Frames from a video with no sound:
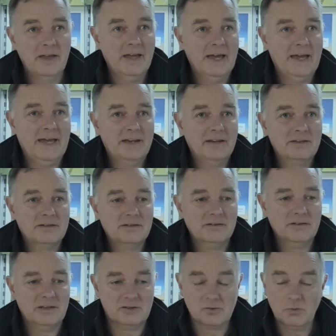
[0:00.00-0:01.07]
and
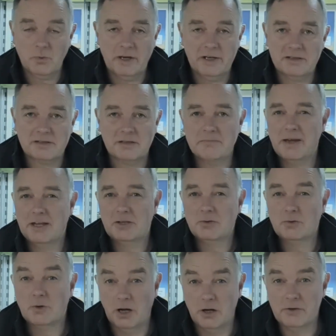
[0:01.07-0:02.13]
there's always the
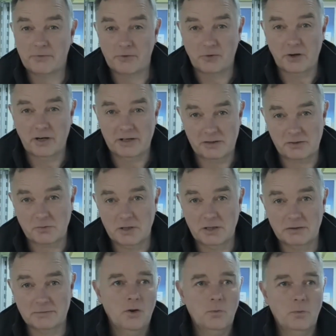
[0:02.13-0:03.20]
manual override as
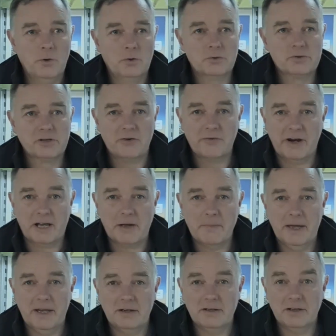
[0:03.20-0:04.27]
well. We also
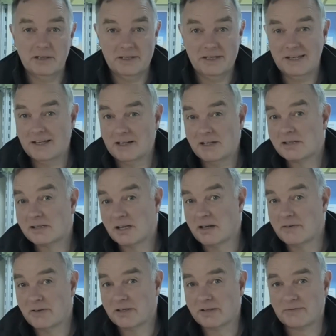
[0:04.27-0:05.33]
recommend a yearly
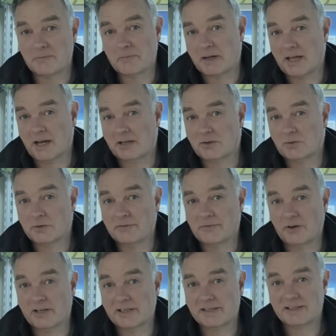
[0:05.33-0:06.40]
service for mechanical
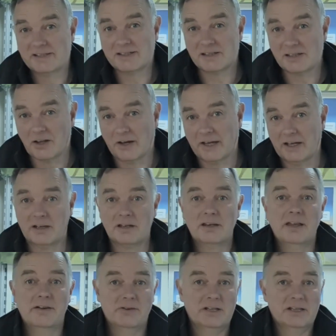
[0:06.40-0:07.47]
devices like
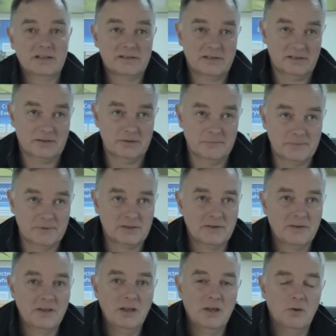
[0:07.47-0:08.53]
levelling systems.
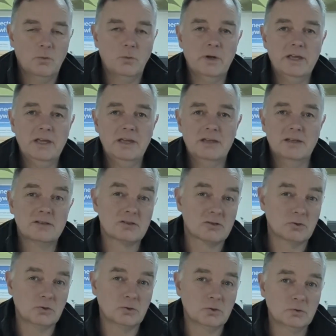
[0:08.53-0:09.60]
We
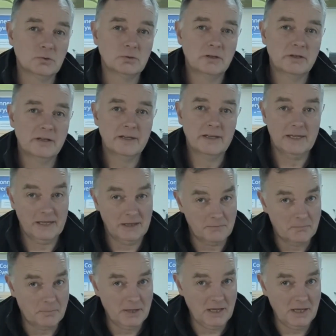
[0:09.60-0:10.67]
install
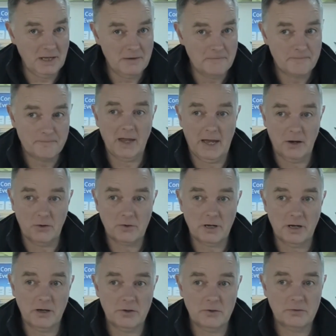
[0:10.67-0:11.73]
EMP,
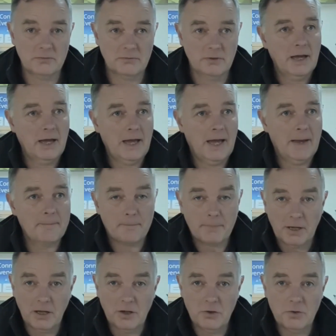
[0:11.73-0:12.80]
Alco,
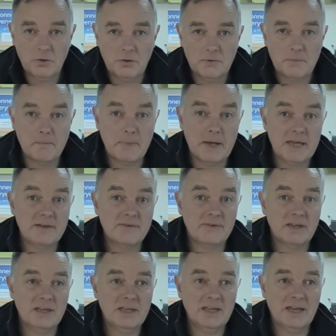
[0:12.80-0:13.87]
Amplo,
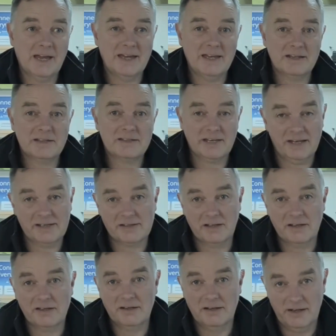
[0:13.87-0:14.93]
Mayve and
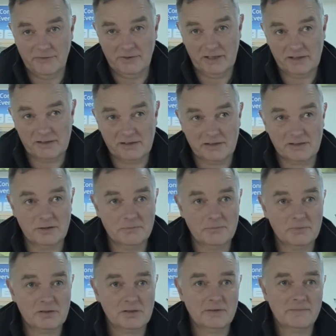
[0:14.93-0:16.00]
Tessa levelling
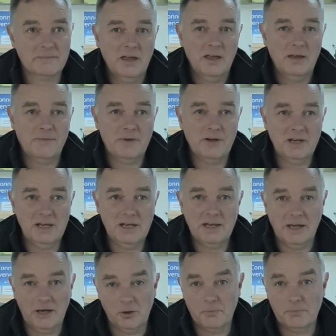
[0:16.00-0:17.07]
systems. If you need
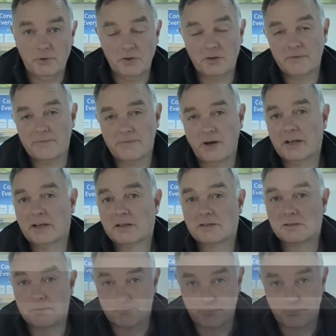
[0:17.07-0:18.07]
help, you can find us at